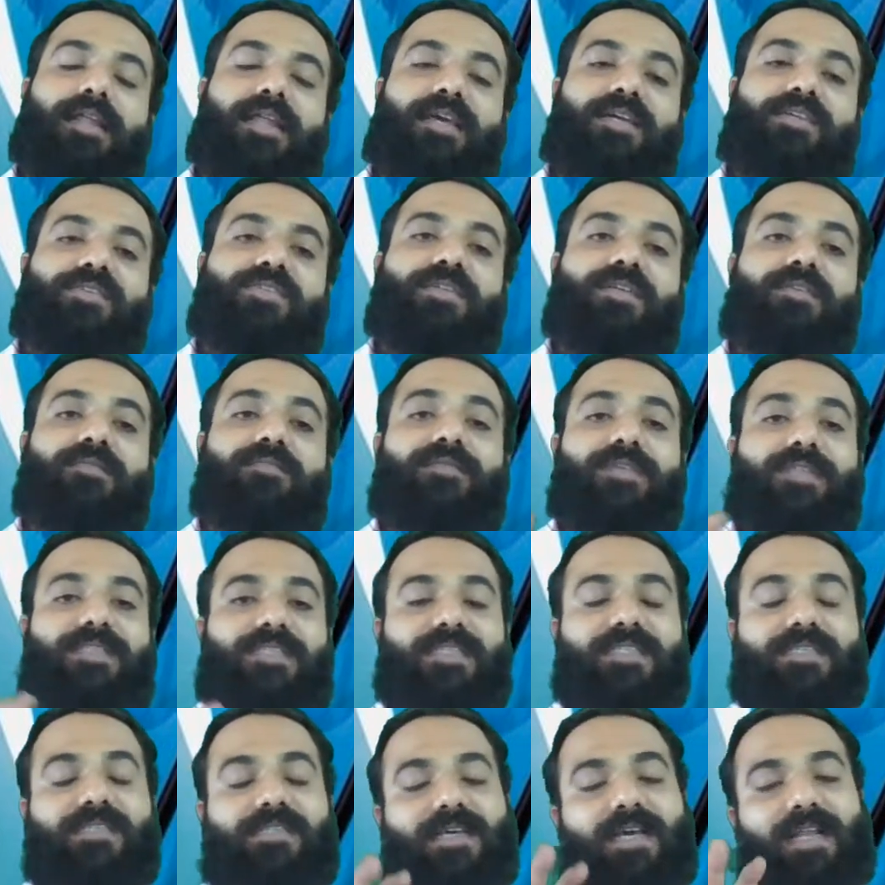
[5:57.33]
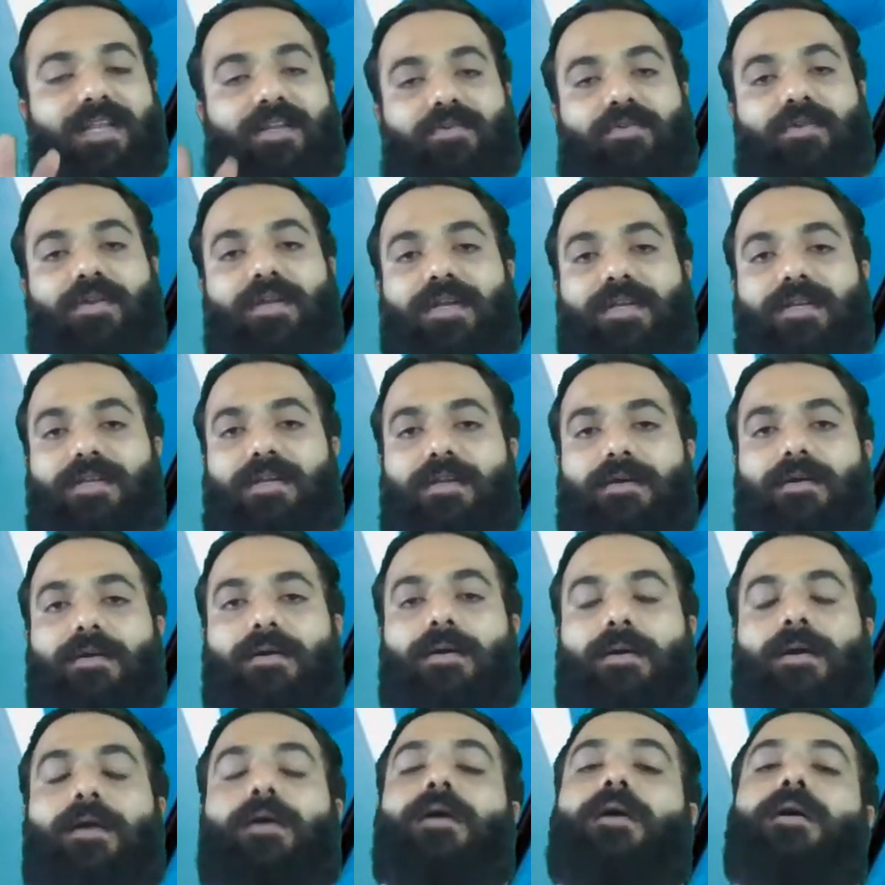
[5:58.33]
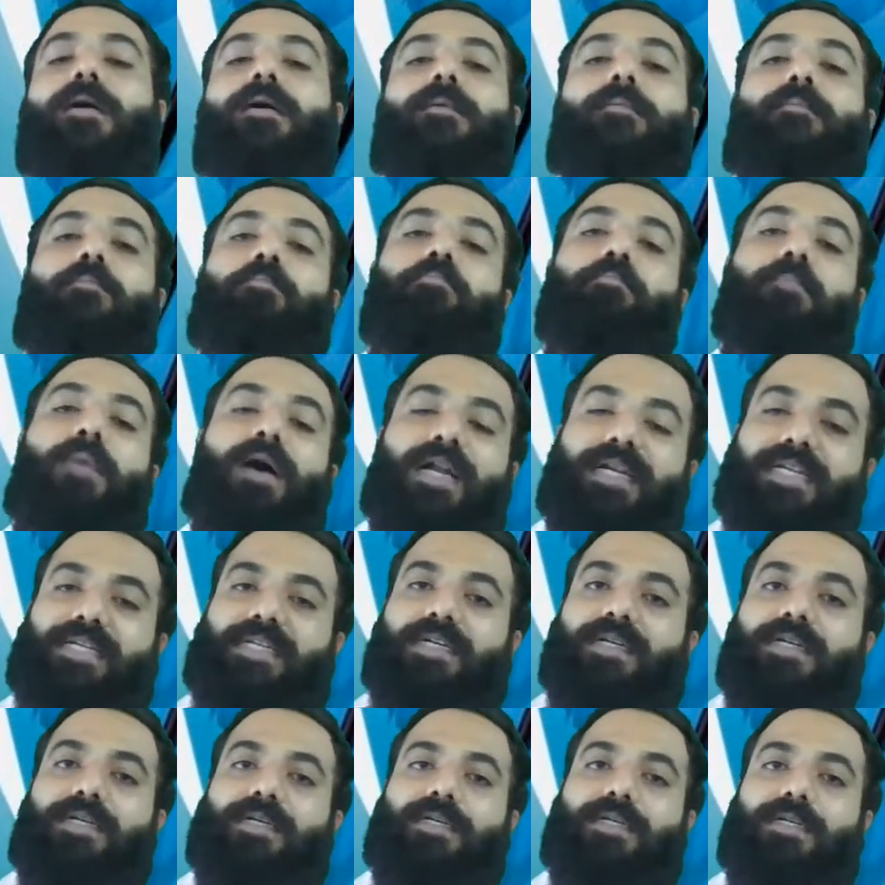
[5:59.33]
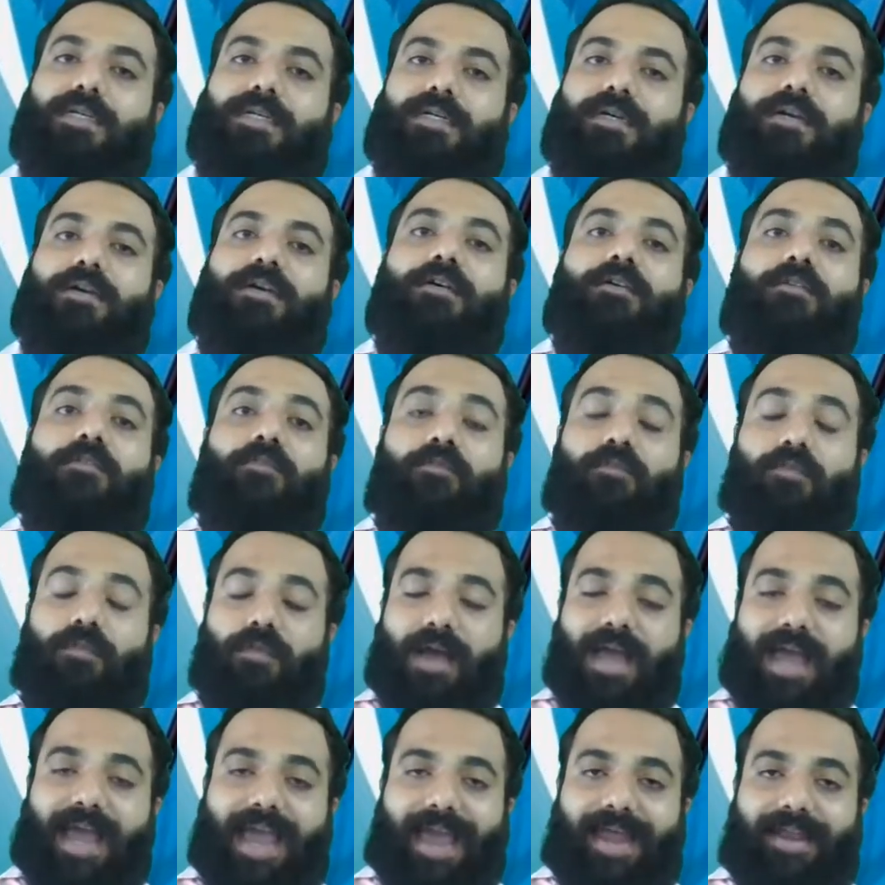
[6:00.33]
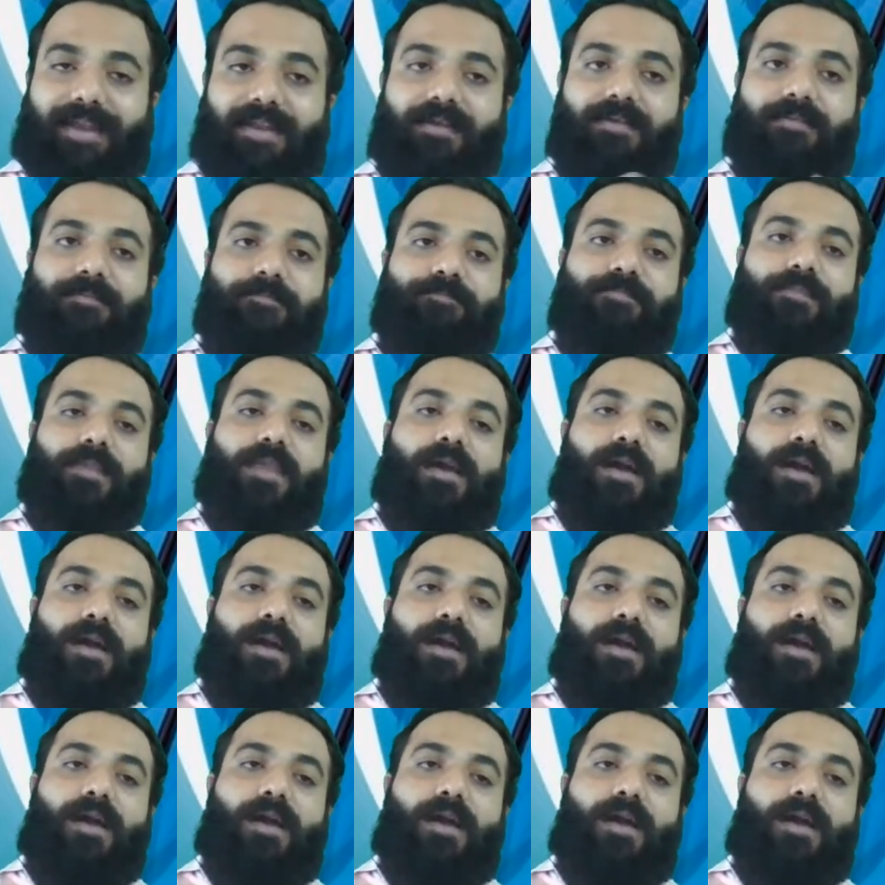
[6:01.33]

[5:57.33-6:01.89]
correction, which is calculated. But where